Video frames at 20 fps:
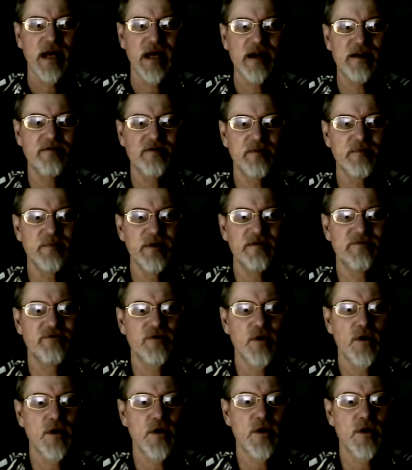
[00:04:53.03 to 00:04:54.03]
Even
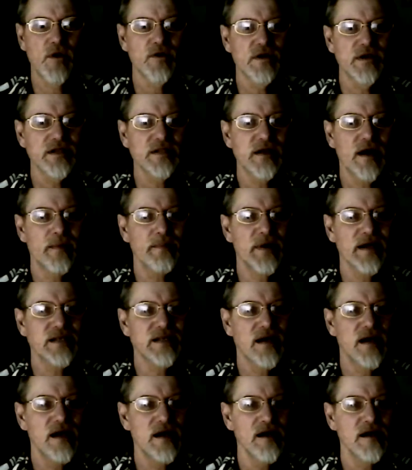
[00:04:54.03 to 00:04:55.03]
before a word is on my
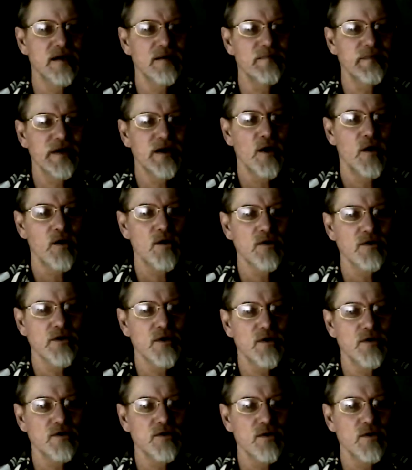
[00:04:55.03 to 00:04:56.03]
tongue, behold,
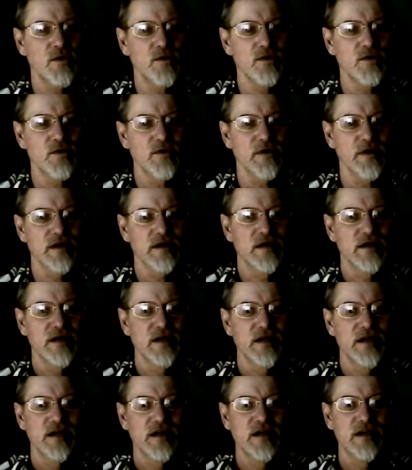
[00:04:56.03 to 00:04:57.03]
O Lord,
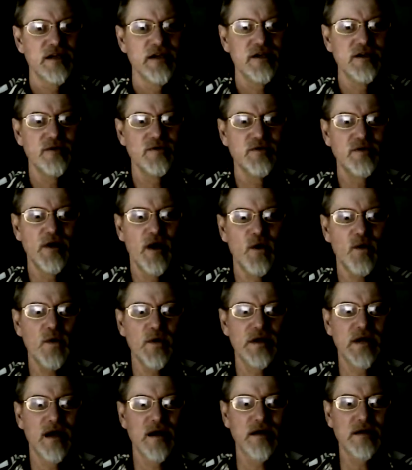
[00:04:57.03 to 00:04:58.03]
you
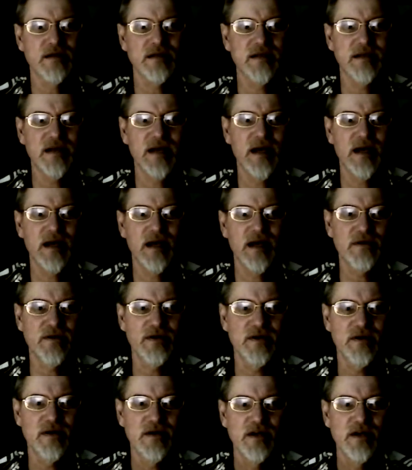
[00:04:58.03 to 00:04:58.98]
know it altogether.